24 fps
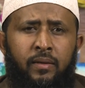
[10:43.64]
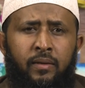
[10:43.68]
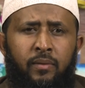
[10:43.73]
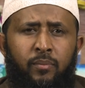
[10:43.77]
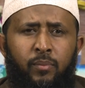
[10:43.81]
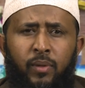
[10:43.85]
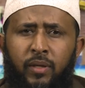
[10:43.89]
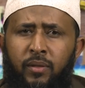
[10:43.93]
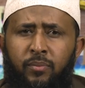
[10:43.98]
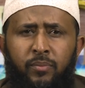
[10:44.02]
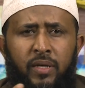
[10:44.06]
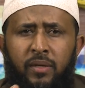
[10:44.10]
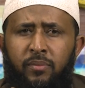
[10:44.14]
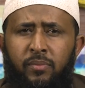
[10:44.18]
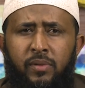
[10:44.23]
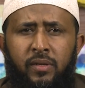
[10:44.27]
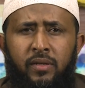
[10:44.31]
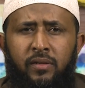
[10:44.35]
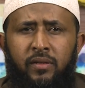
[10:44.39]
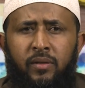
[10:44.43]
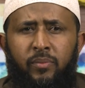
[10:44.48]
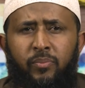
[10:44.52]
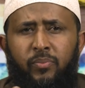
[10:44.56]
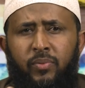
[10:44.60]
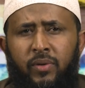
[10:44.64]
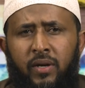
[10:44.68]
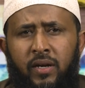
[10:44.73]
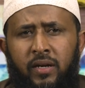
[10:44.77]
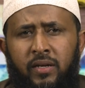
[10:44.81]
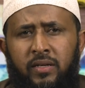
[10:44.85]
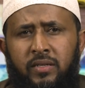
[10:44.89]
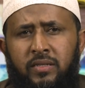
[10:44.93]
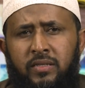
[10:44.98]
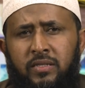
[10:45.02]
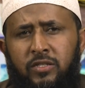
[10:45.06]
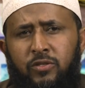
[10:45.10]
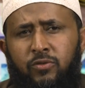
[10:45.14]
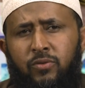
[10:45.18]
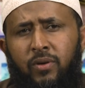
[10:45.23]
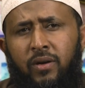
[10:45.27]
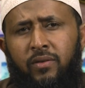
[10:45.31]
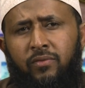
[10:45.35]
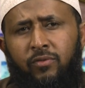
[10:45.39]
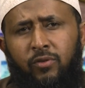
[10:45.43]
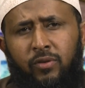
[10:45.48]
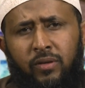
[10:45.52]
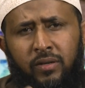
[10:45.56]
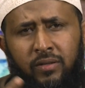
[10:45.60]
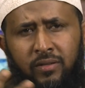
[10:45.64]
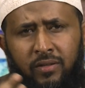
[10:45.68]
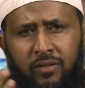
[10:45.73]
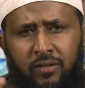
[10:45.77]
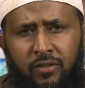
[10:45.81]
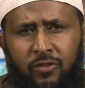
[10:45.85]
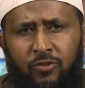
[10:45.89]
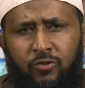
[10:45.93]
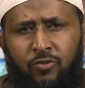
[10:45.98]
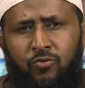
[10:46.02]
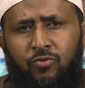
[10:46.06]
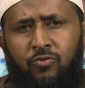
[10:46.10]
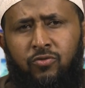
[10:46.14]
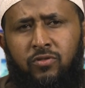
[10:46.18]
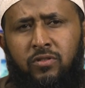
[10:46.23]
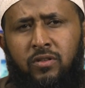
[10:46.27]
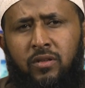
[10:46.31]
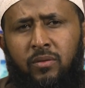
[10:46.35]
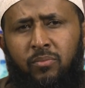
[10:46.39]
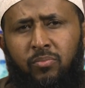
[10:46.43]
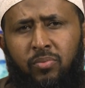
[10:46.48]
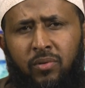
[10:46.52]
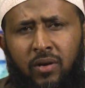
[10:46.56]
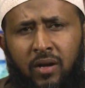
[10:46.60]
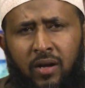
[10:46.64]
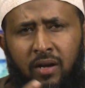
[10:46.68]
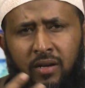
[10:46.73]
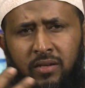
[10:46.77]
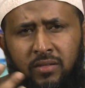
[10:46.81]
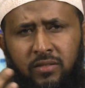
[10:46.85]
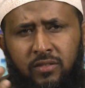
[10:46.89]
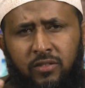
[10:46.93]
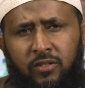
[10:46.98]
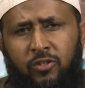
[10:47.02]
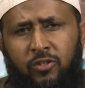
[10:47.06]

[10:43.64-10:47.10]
But maybe the price, you have already reduced the price.